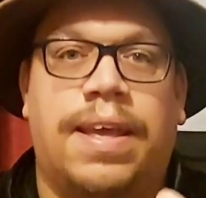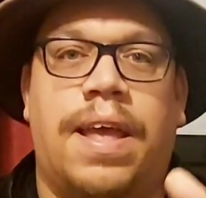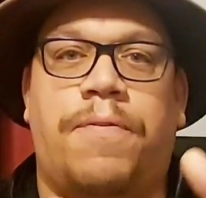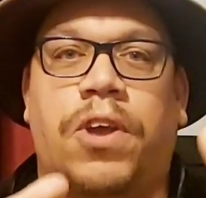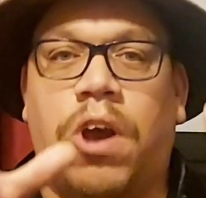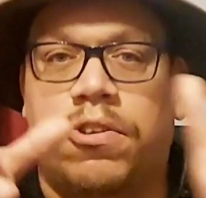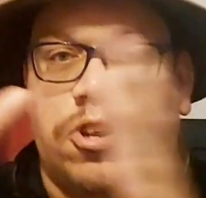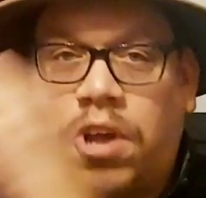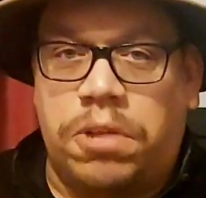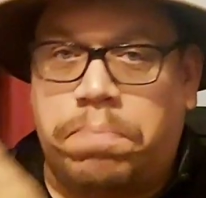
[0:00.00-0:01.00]
if you go
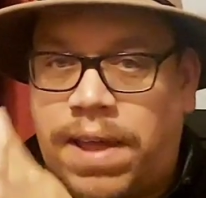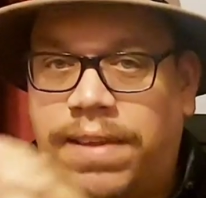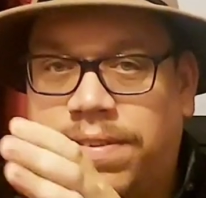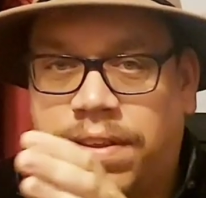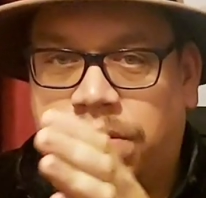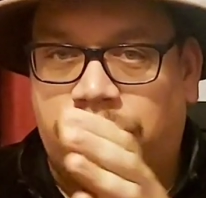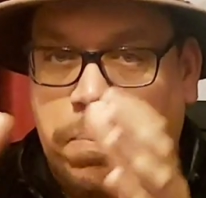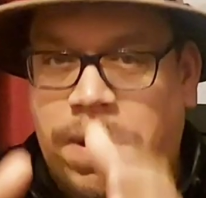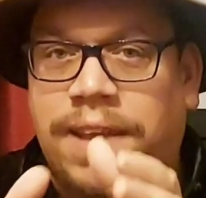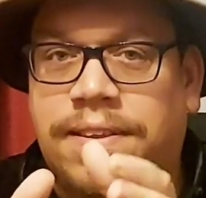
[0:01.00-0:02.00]
to those places
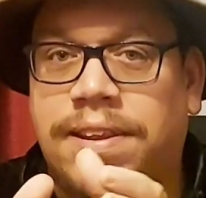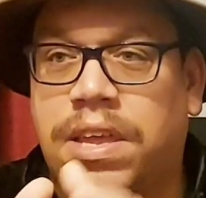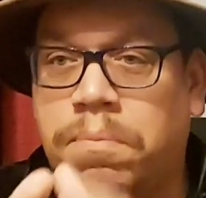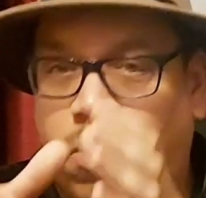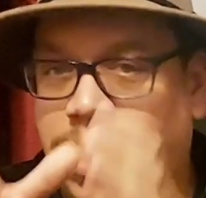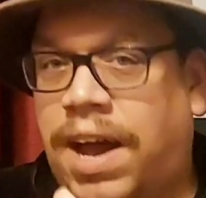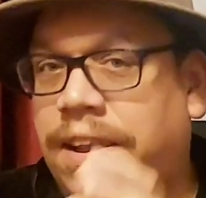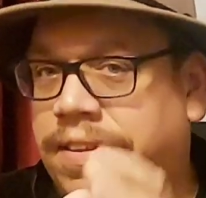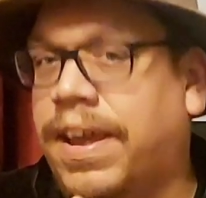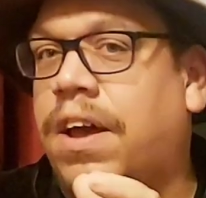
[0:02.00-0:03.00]
repeatedly, you're more
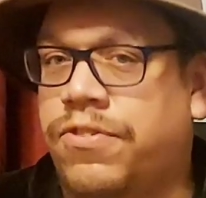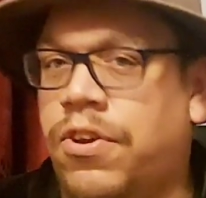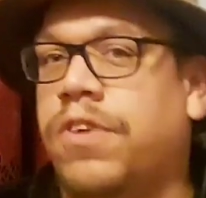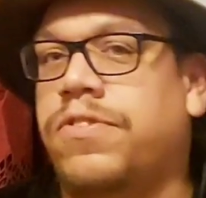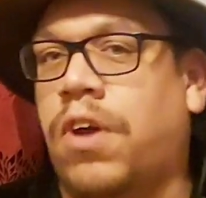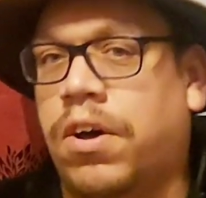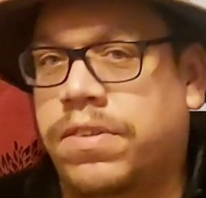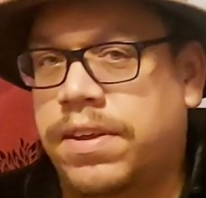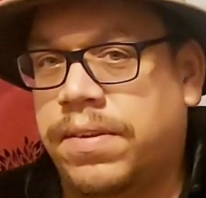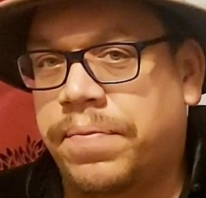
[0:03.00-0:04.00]
likely to get a church
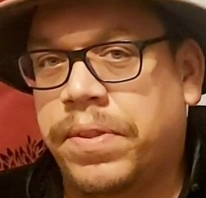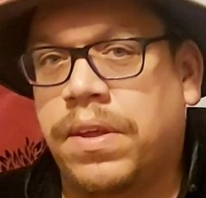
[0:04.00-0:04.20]
started.